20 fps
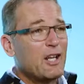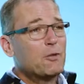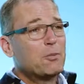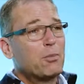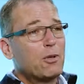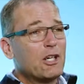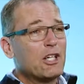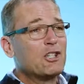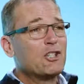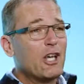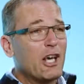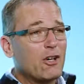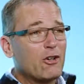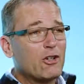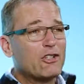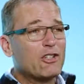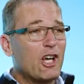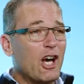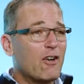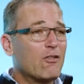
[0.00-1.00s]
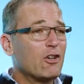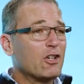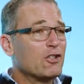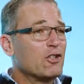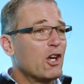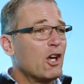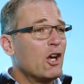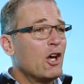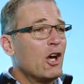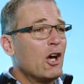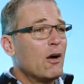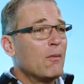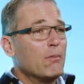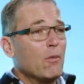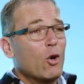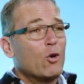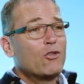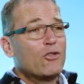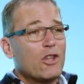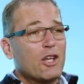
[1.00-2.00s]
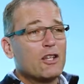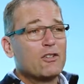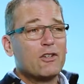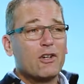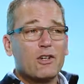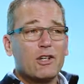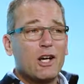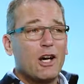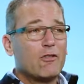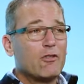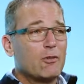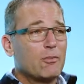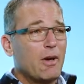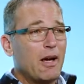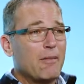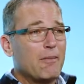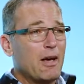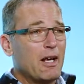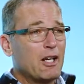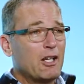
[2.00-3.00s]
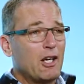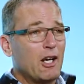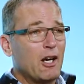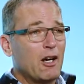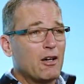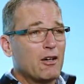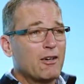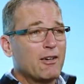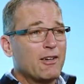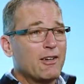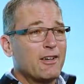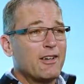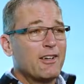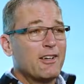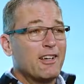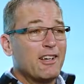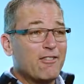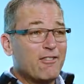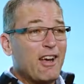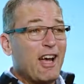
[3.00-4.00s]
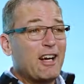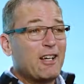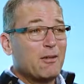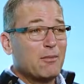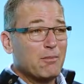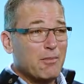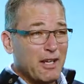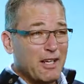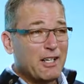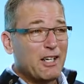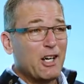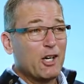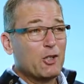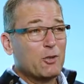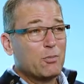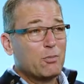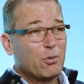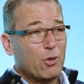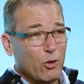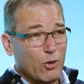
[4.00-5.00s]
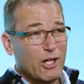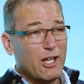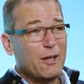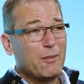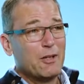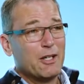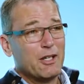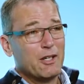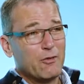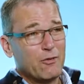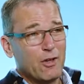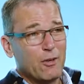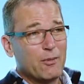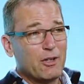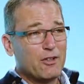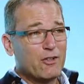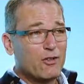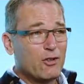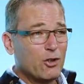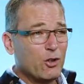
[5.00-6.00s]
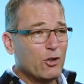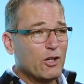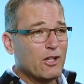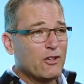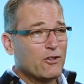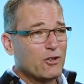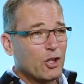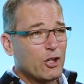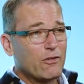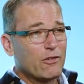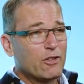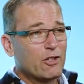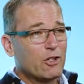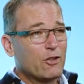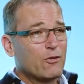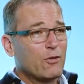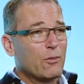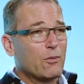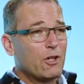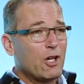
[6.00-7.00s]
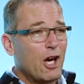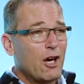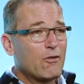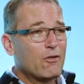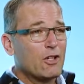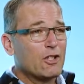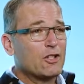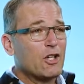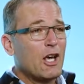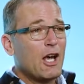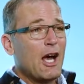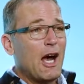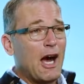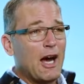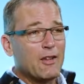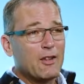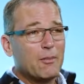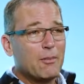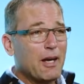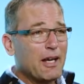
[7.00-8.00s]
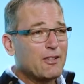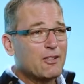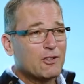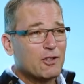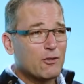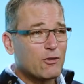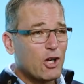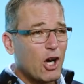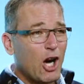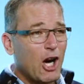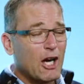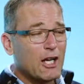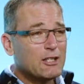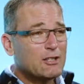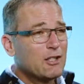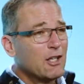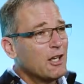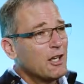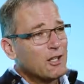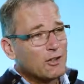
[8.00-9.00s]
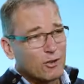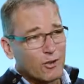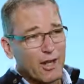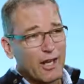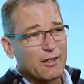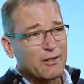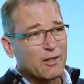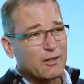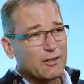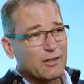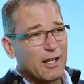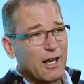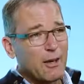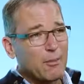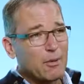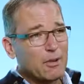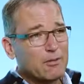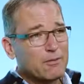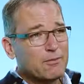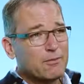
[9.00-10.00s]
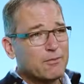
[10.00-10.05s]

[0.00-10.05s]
has pretty generous coverage. Most things are covered by Medicare. In fact, Medicare is prohibited from excluding services from coverage on the basis of cost, so that doesn't happen.